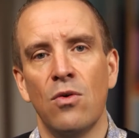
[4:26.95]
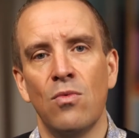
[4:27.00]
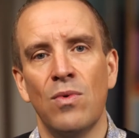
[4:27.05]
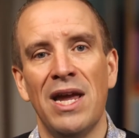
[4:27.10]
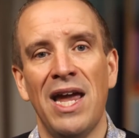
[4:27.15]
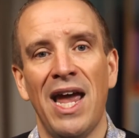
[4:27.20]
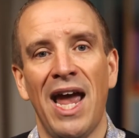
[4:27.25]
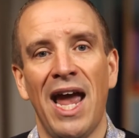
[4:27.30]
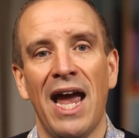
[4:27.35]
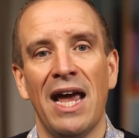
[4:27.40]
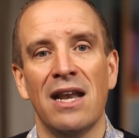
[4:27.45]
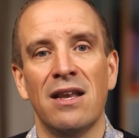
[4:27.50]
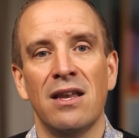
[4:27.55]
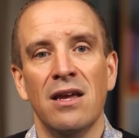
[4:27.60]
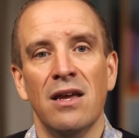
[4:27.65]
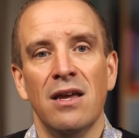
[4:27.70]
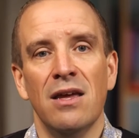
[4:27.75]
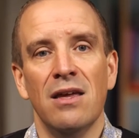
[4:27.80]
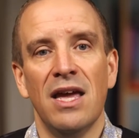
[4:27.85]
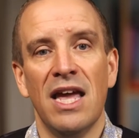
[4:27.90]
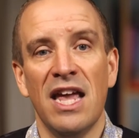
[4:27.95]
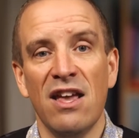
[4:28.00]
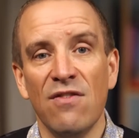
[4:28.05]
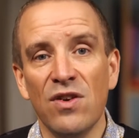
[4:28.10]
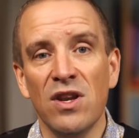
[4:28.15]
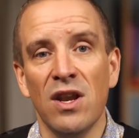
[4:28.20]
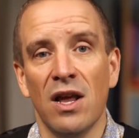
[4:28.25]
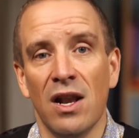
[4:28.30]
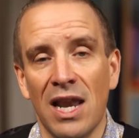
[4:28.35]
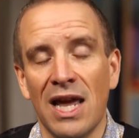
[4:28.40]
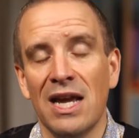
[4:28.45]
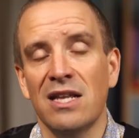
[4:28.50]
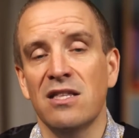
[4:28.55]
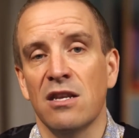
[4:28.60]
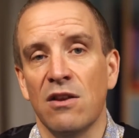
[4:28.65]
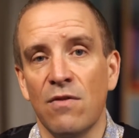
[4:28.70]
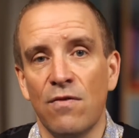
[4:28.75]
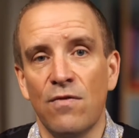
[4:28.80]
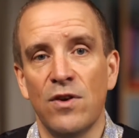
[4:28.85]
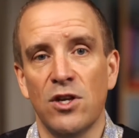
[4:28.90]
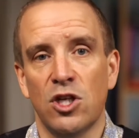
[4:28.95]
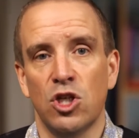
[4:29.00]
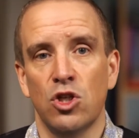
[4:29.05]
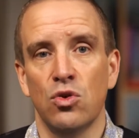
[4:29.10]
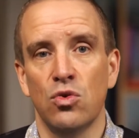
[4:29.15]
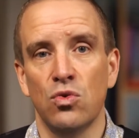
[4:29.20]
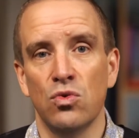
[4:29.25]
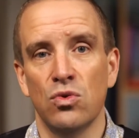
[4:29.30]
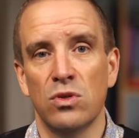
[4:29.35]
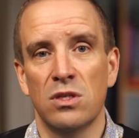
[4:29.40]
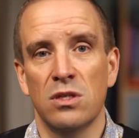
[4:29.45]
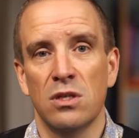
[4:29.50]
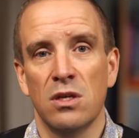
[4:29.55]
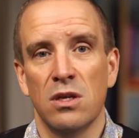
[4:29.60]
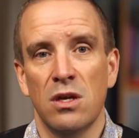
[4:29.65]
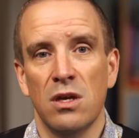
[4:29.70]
We had even elected officials,